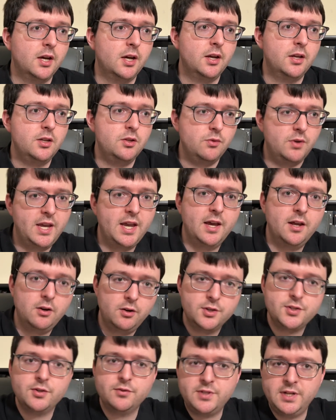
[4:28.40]
You can
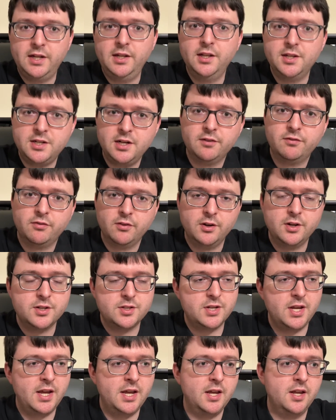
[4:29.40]
also tell the
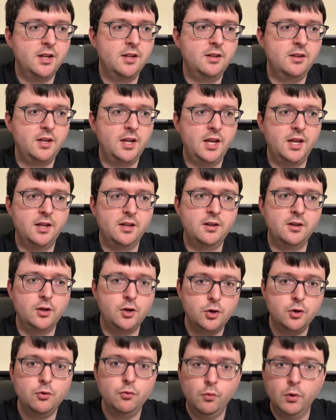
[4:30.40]
difference in
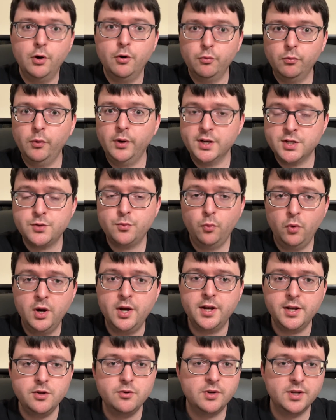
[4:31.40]
who wrote which
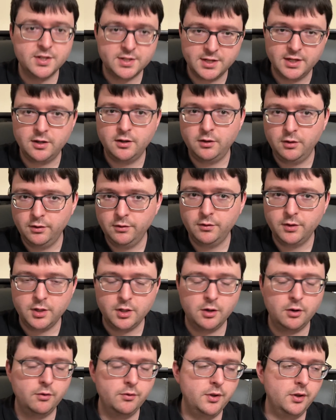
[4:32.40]
one. You can tell, you
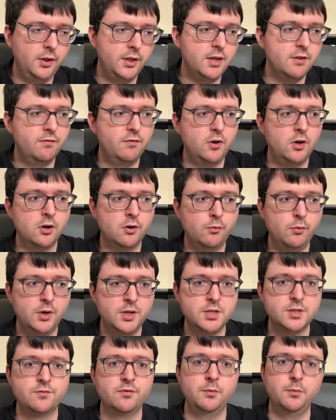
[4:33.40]
know, the Lee Falk
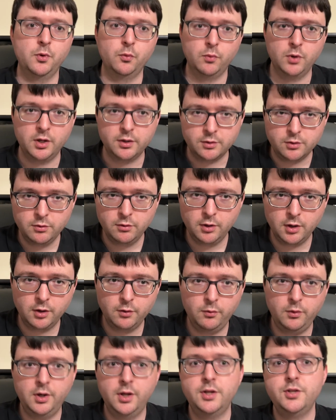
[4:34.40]
ones from the Ron Goulart
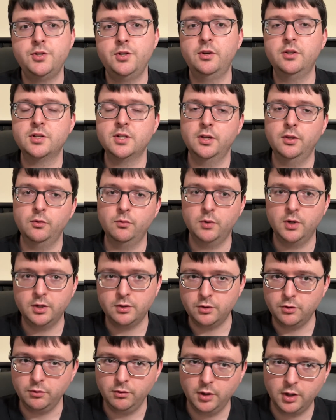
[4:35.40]
ones. You can tell the Ron
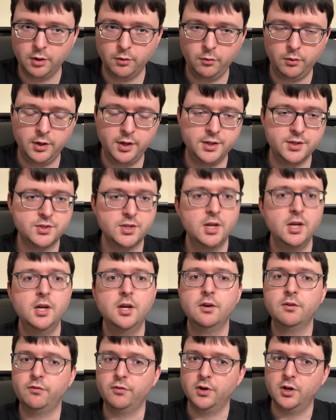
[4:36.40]
Goulart ones
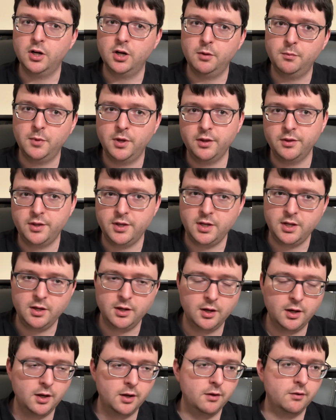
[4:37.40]
from
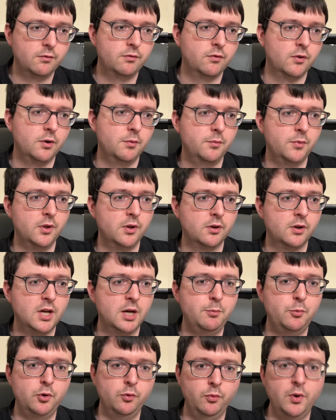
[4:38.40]
the
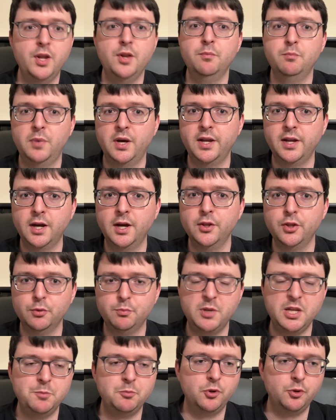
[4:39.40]
couple written by other
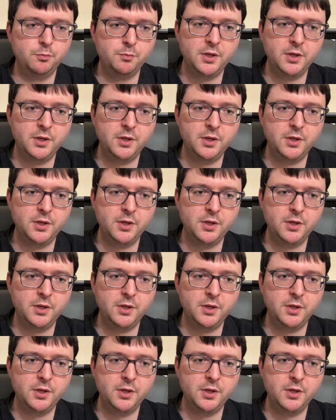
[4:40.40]
people.